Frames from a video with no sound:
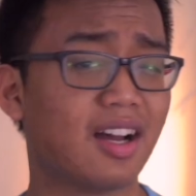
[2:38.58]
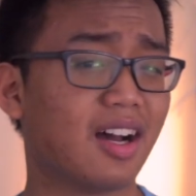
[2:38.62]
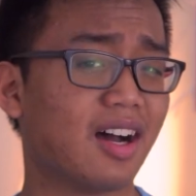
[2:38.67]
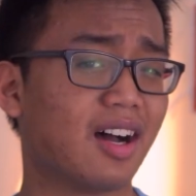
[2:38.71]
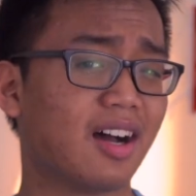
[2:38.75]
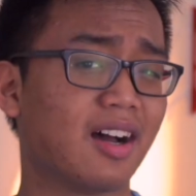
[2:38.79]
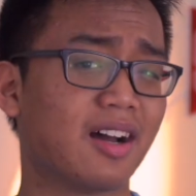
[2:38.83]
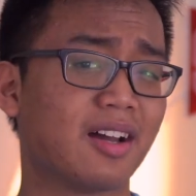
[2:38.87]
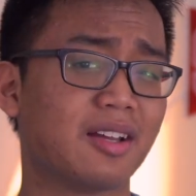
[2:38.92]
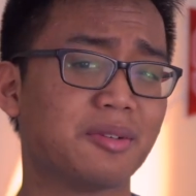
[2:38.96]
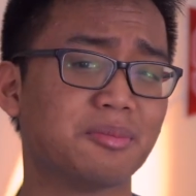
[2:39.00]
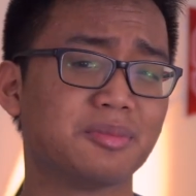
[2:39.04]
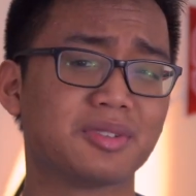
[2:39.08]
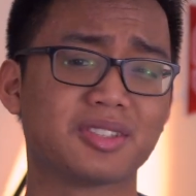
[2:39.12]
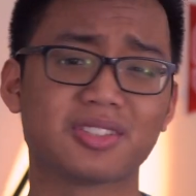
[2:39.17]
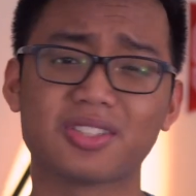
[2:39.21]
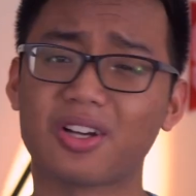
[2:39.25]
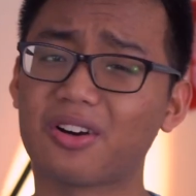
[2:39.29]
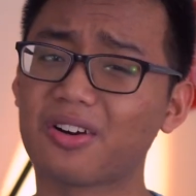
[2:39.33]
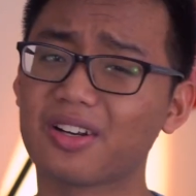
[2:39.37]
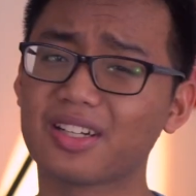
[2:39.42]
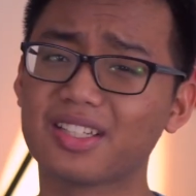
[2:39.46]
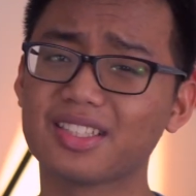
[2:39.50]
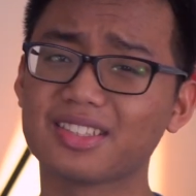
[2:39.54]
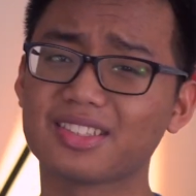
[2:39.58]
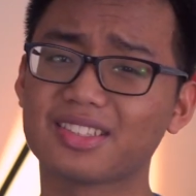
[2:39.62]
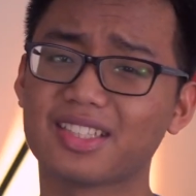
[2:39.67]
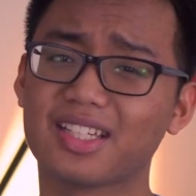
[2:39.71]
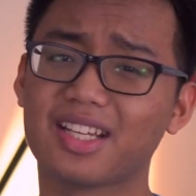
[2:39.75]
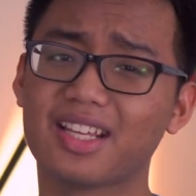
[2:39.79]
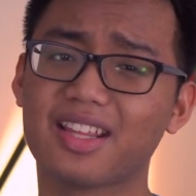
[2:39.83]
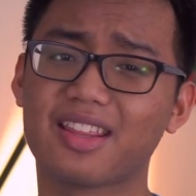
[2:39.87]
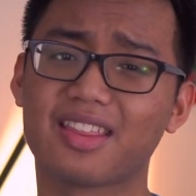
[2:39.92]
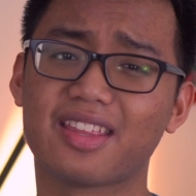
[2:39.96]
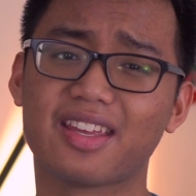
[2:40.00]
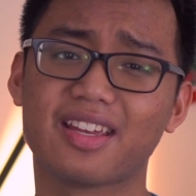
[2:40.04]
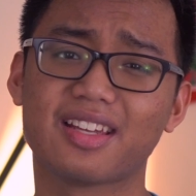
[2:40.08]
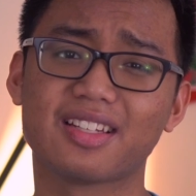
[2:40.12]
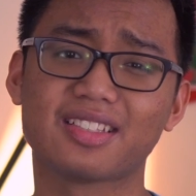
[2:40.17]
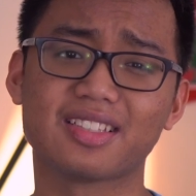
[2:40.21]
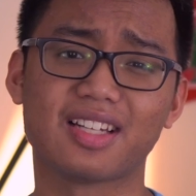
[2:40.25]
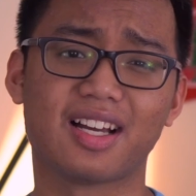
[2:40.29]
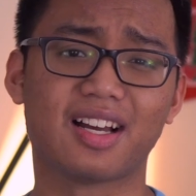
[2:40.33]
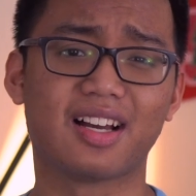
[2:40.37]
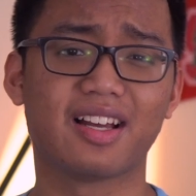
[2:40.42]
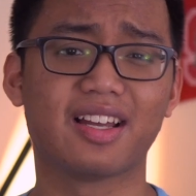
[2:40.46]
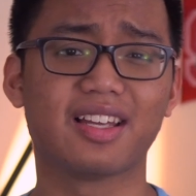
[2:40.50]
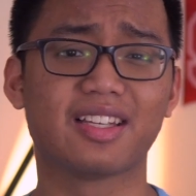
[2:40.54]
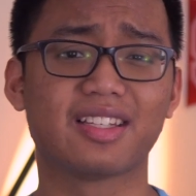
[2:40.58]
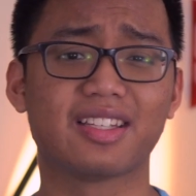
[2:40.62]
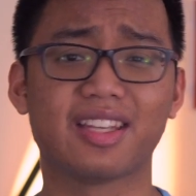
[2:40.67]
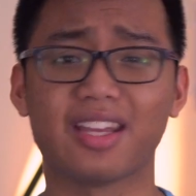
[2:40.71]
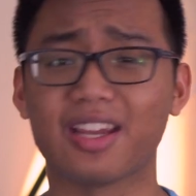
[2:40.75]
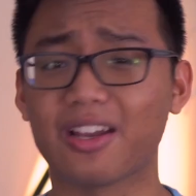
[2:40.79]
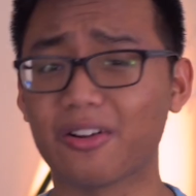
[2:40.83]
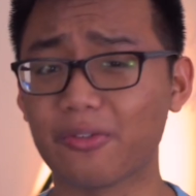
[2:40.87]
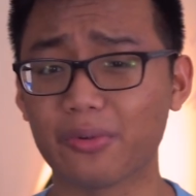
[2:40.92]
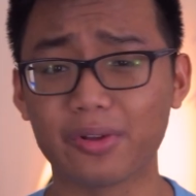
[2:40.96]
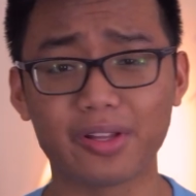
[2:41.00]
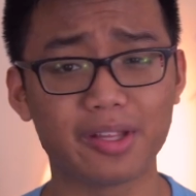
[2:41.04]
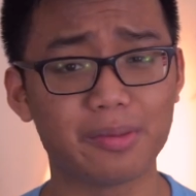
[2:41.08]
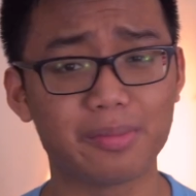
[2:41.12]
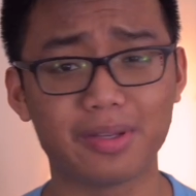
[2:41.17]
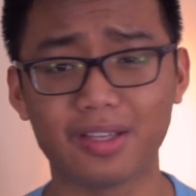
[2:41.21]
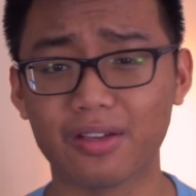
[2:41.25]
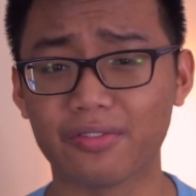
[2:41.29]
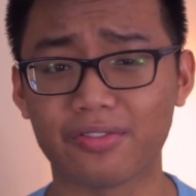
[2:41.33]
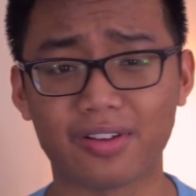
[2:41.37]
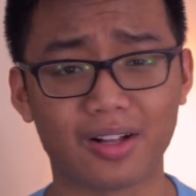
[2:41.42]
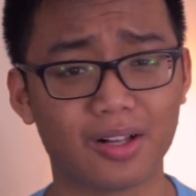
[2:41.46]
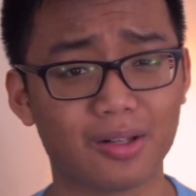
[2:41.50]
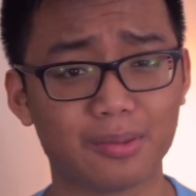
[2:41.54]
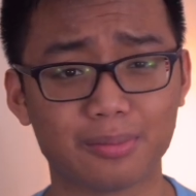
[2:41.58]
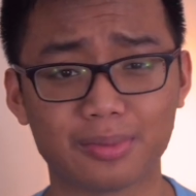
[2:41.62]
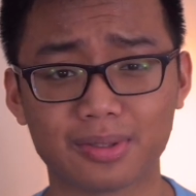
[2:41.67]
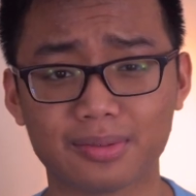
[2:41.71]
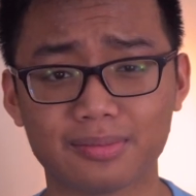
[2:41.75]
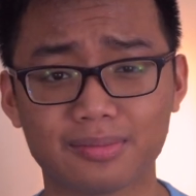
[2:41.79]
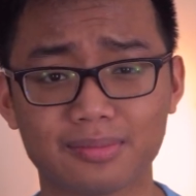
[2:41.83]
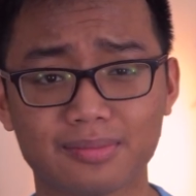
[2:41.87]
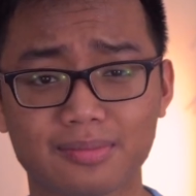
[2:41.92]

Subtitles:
I'm sorry to say that I can't really be of help.